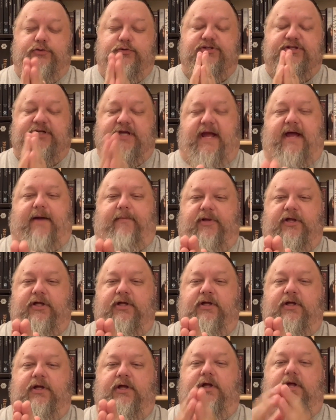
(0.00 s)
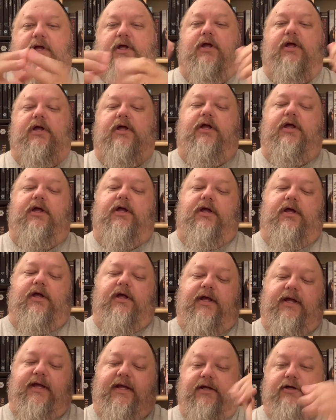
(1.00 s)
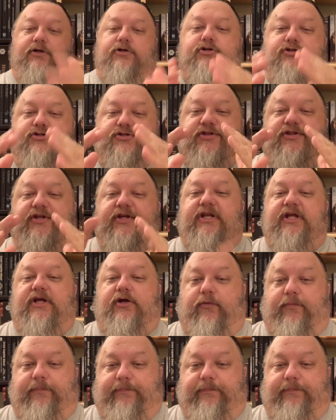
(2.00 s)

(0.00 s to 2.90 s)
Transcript: scam. Here's the deal.